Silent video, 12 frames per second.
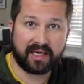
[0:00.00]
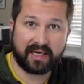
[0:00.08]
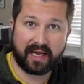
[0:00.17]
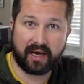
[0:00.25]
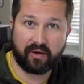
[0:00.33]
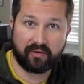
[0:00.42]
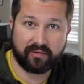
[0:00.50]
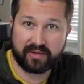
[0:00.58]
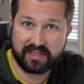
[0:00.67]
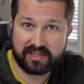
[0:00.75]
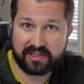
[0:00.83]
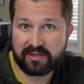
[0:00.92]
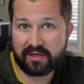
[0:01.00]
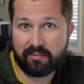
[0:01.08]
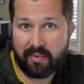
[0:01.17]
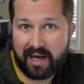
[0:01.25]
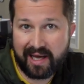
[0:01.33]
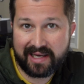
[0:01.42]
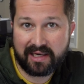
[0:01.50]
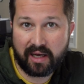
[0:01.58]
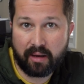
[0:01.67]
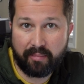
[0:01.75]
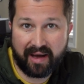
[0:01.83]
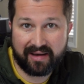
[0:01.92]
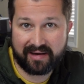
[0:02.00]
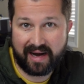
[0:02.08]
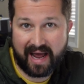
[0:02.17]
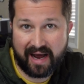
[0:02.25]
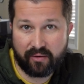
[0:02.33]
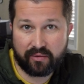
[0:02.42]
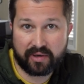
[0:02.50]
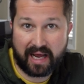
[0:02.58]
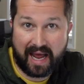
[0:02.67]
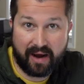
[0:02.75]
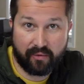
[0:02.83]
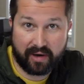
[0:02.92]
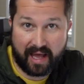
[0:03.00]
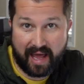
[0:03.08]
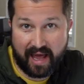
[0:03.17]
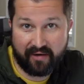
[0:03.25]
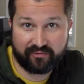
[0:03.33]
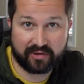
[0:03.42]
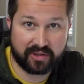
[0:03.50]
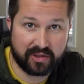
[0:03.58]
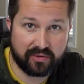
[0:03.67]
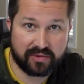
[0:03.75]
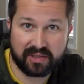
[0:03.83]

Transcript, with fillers: Now, this took mine about an hour to hour and a half to do.